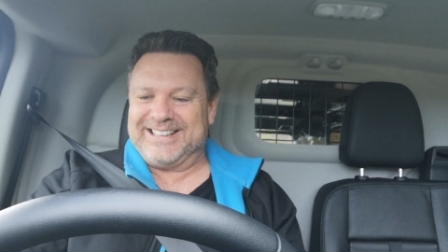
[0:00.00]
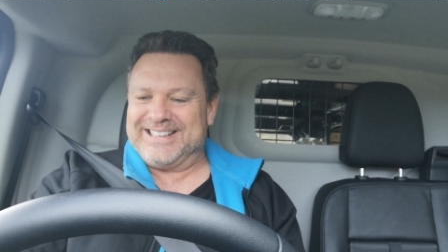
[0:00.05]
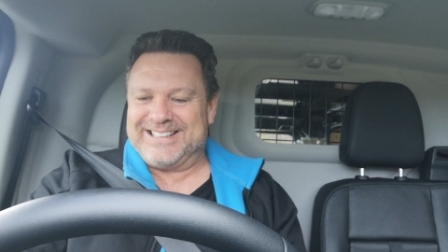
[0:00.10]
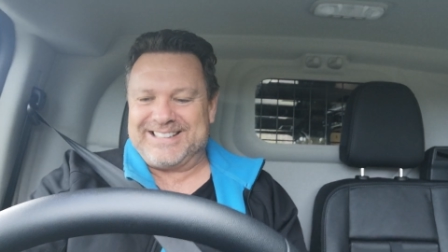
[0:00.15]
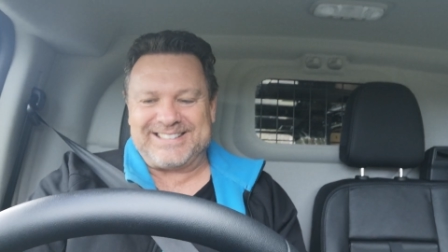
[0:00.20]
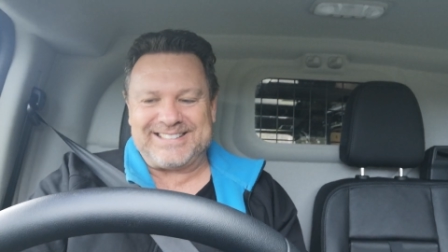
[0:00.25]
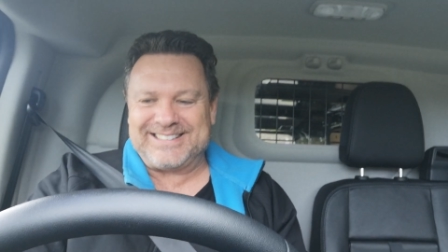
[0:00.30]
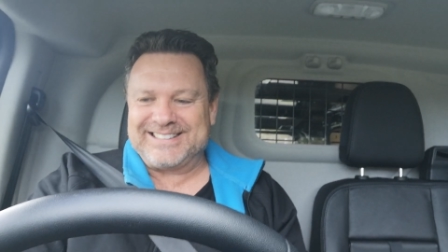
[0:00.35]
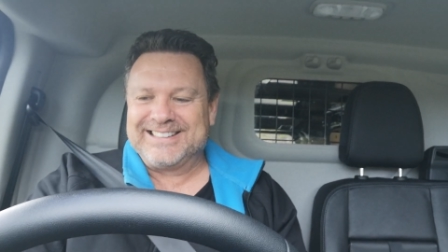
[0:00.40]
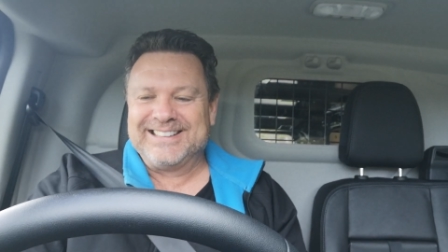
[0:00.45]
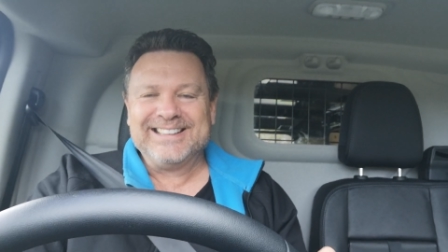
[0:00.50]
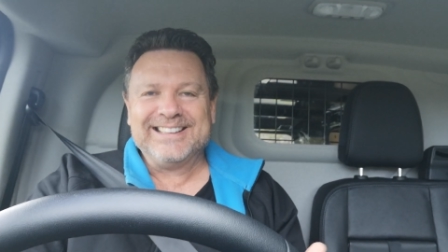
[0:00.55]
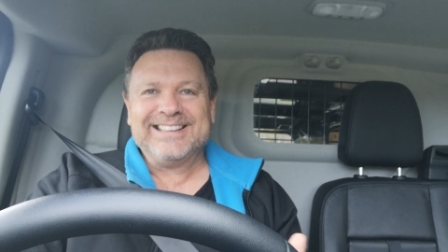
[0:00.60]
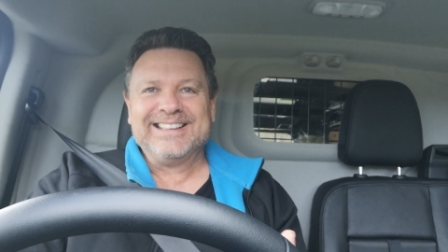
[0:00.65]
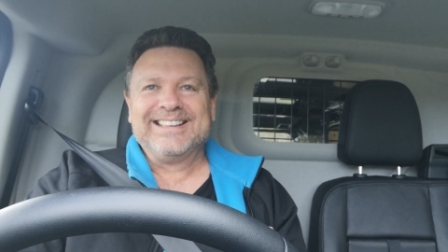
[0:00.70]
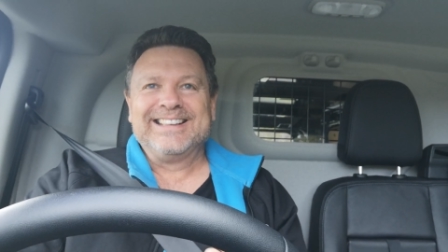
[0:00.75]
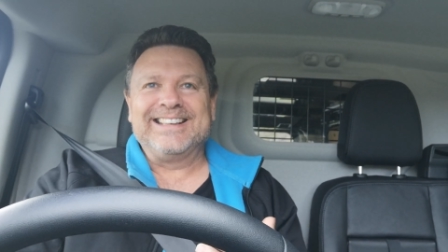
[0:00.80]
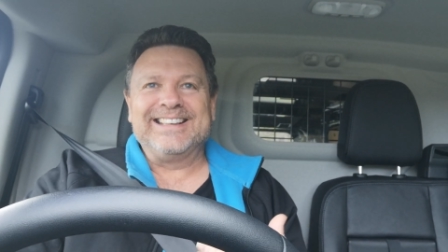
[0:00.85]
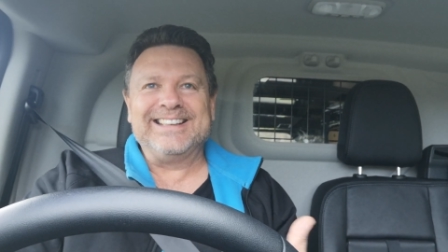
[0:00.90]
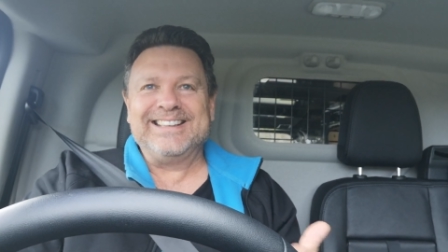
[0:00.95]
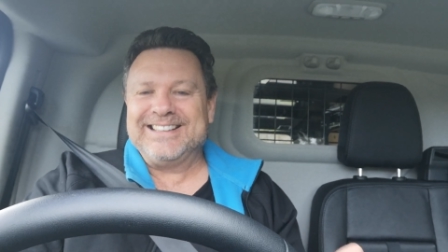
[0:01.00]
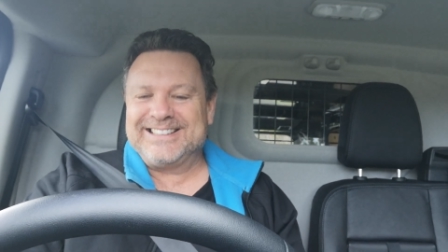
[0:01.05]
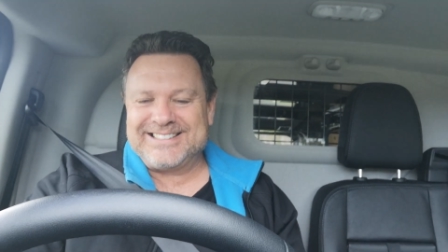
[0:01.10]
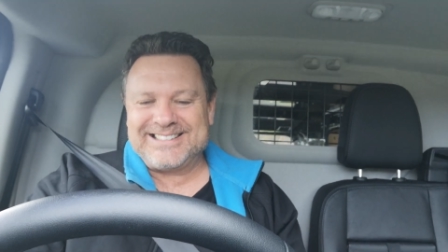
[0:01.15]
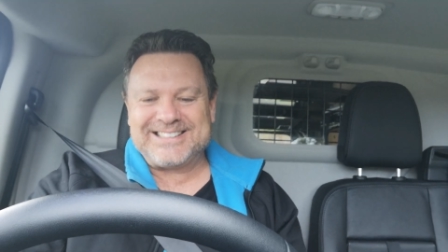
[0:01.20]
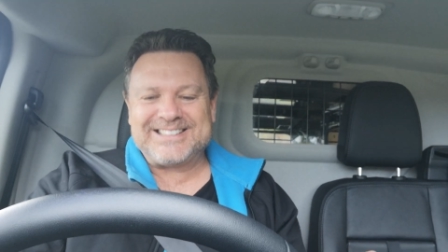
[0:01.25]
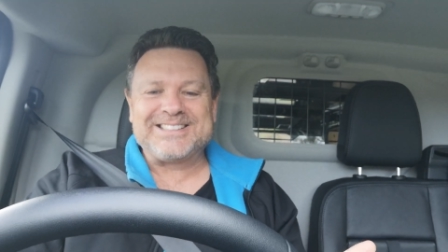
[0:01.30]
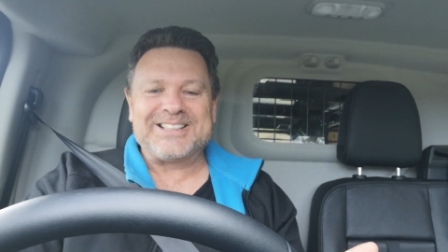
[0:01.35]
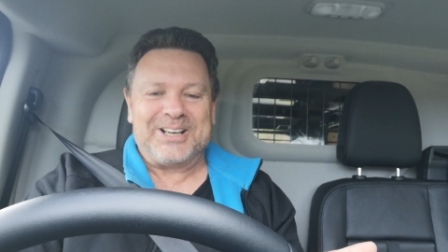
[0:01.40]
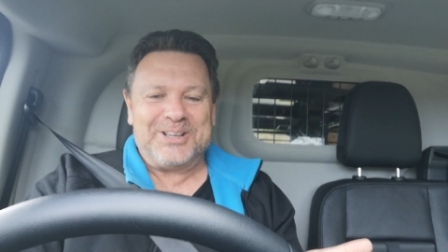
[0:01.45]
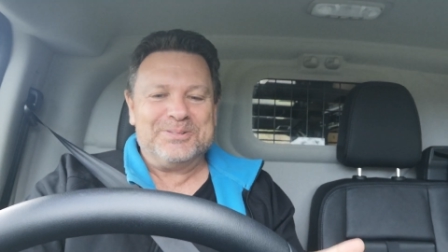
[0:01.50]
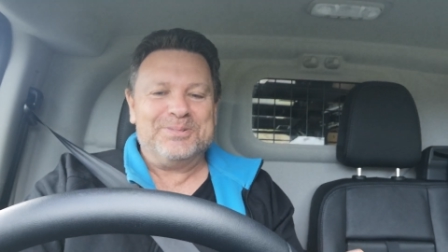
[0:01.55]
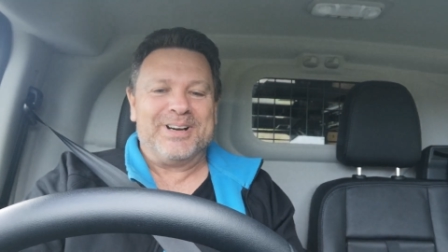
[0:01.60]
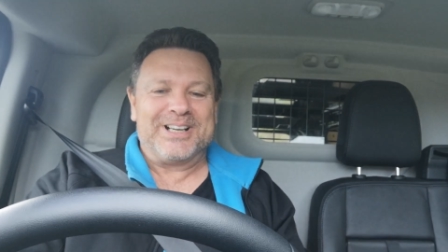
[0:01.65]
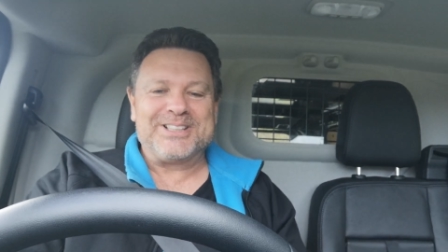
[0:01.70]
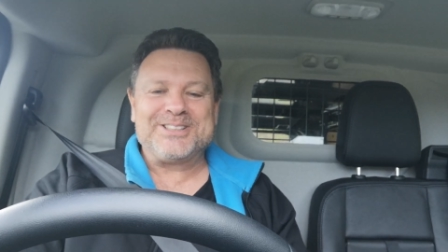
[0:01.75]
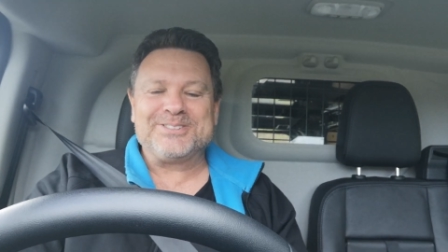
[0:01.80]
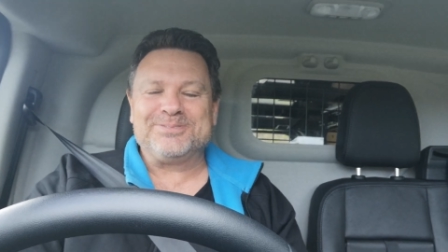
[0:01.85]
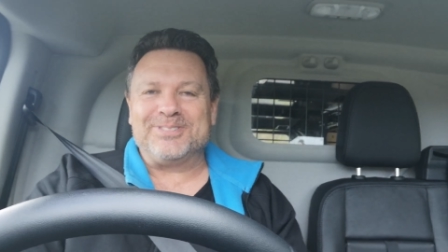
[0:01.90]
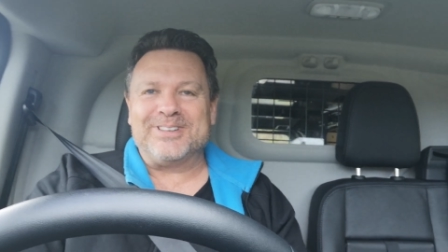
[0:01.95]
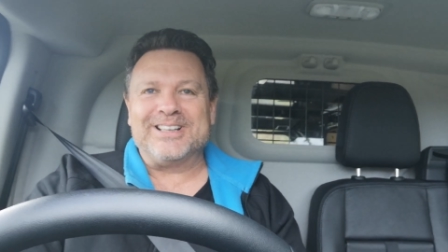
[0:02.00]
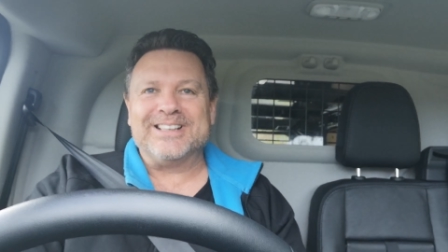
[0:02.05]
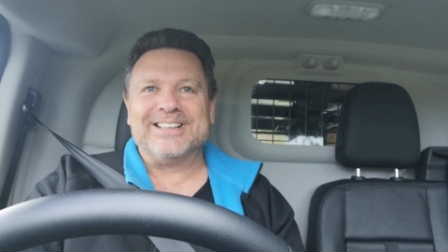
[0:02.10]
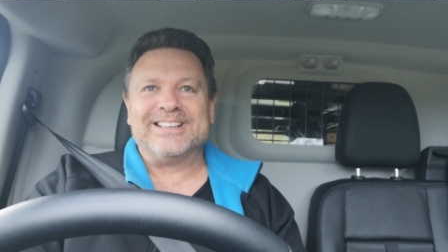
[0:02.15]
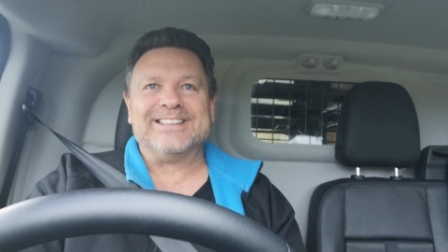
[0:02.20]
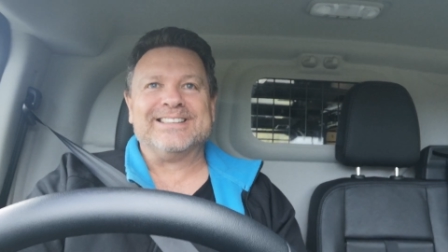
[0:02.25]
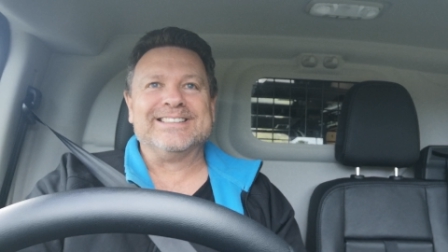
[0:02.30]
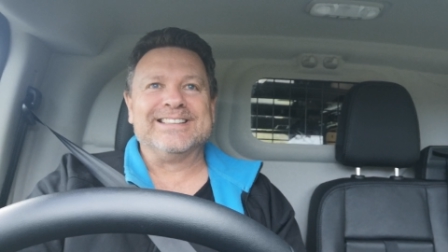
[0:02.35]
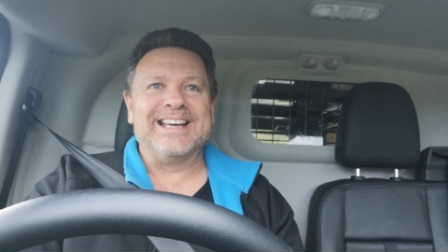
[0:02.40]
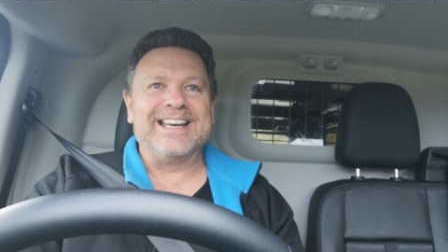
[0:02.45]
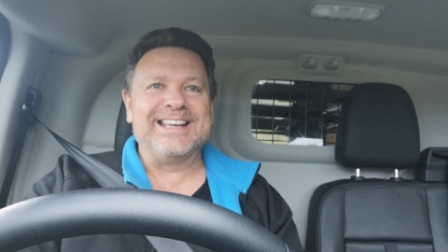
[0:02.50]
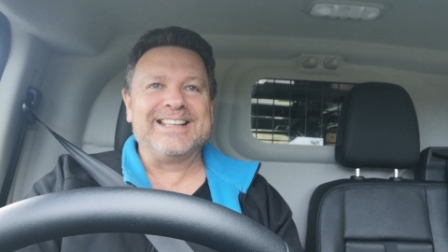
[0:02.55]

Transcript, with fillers: It's so much fun